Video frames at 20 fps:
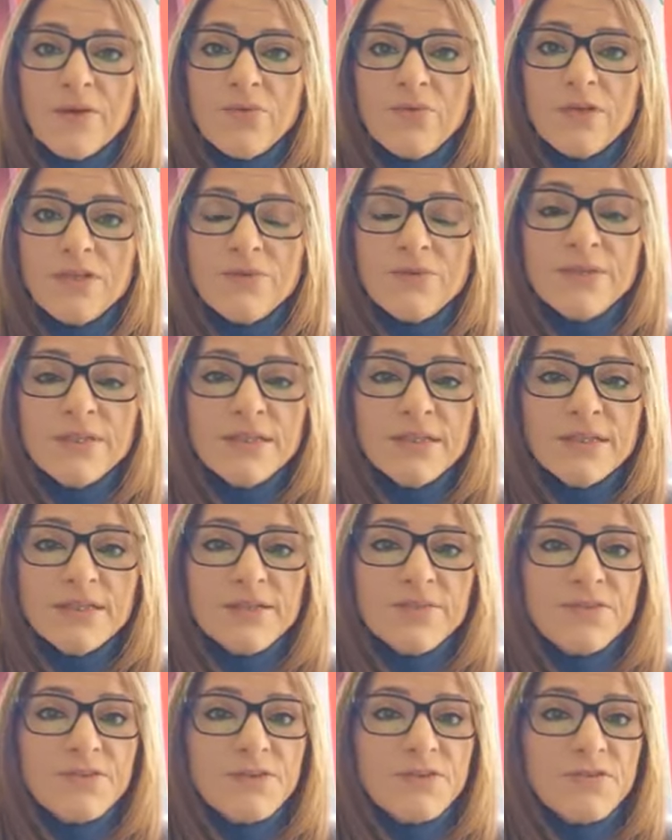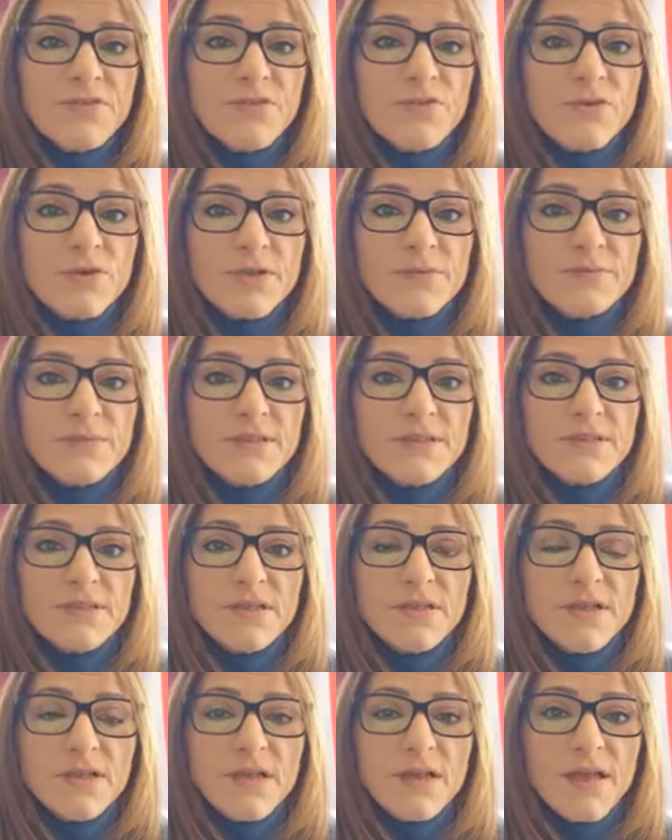We do it in different forms
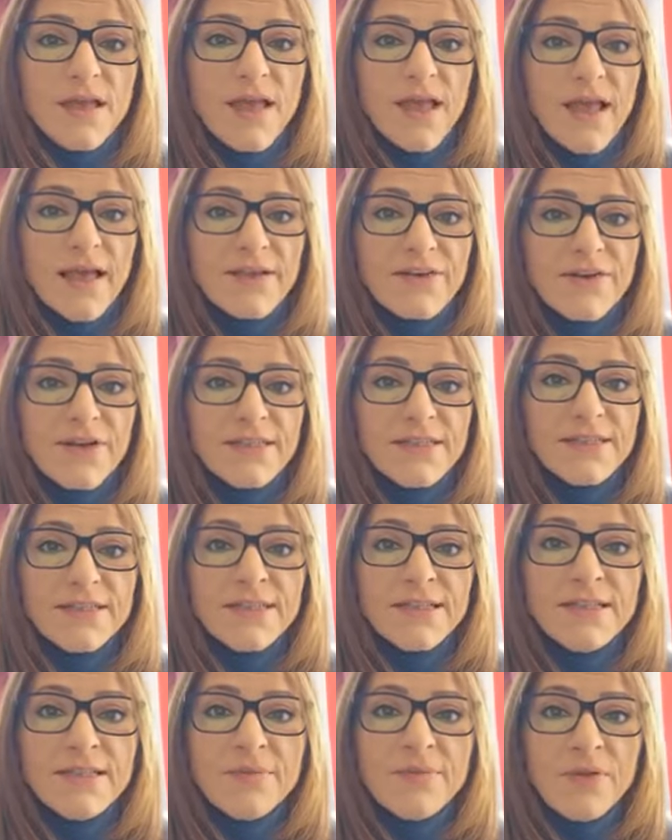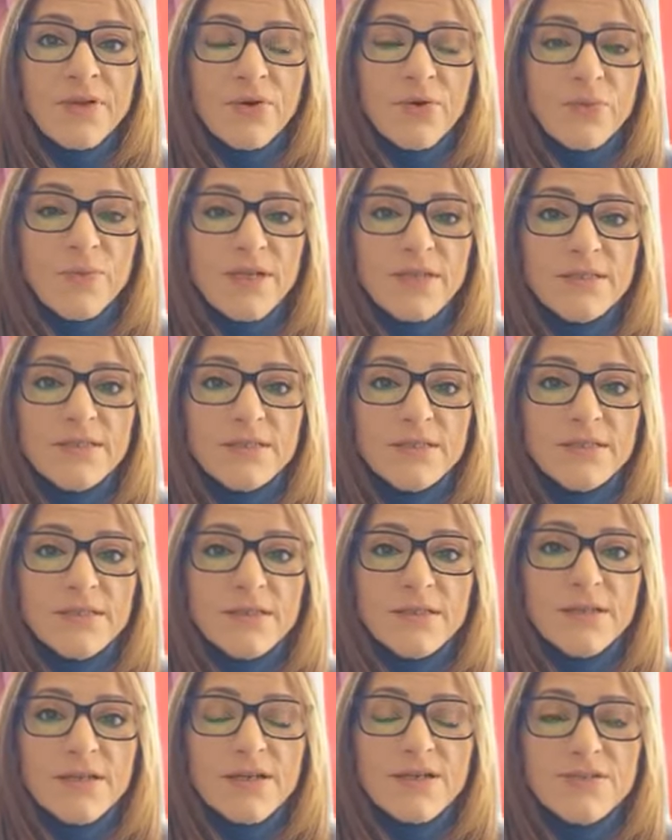accredited diplomas,
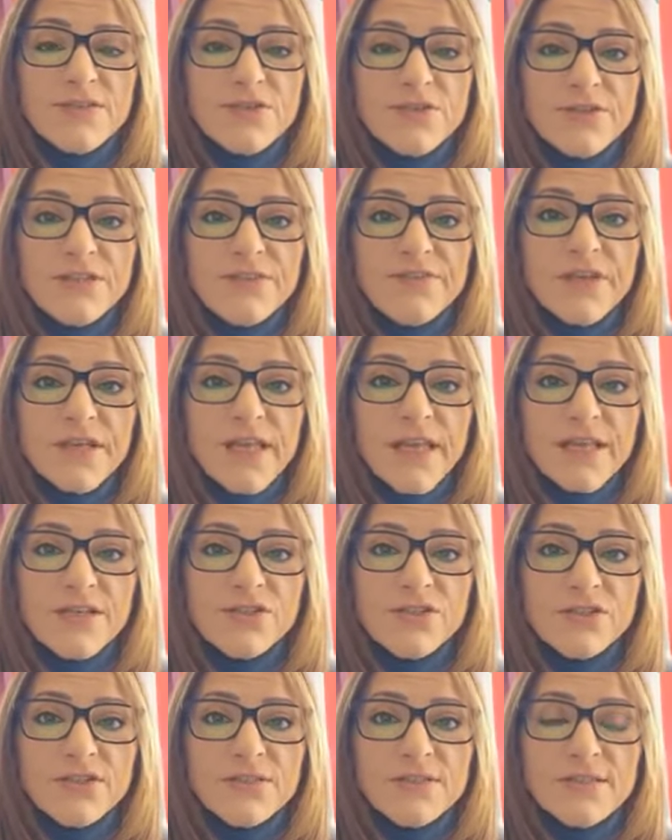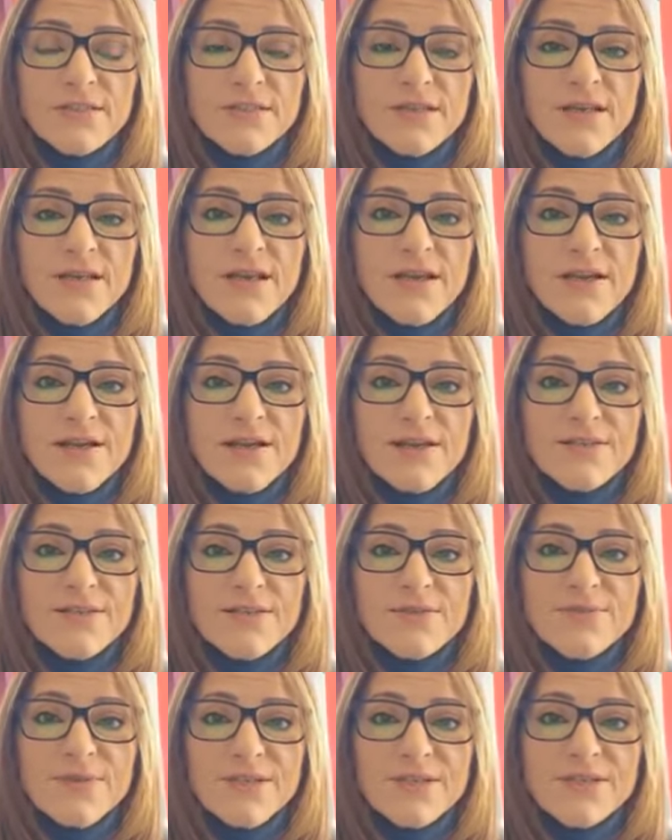certifications,
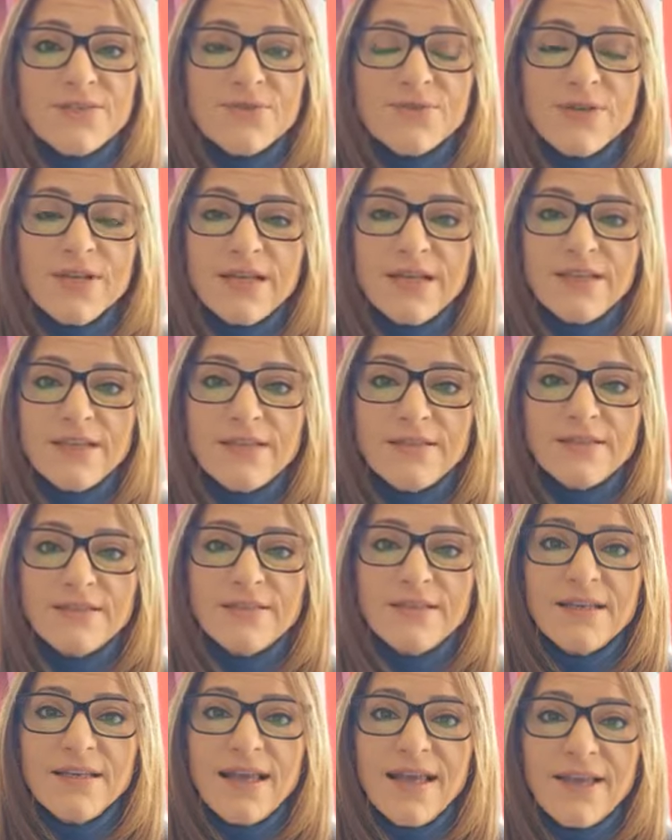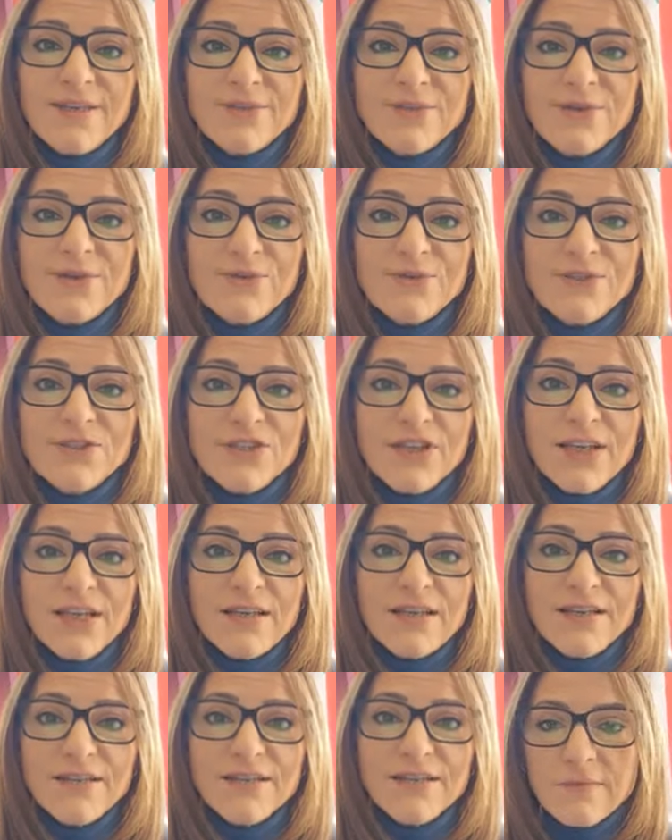customized trainings, and
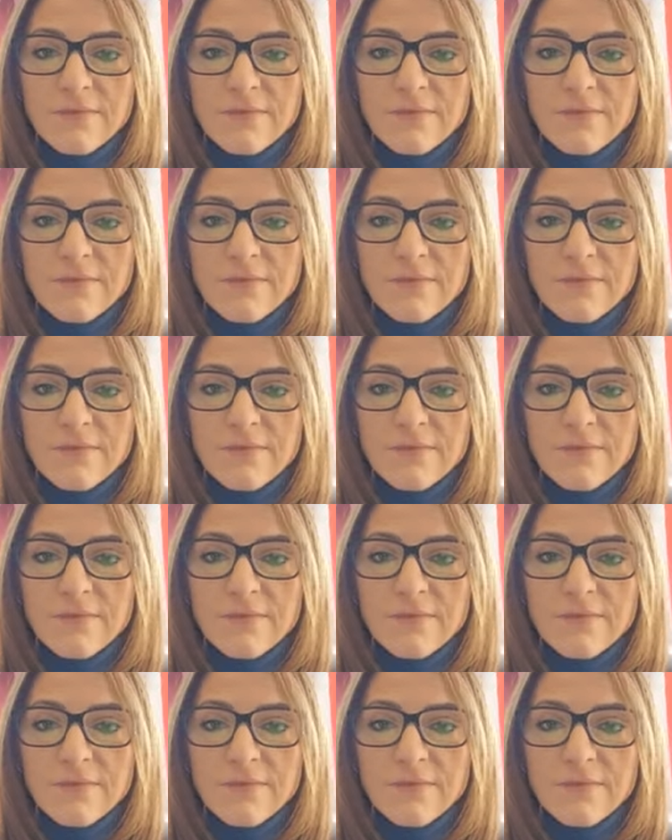coaching.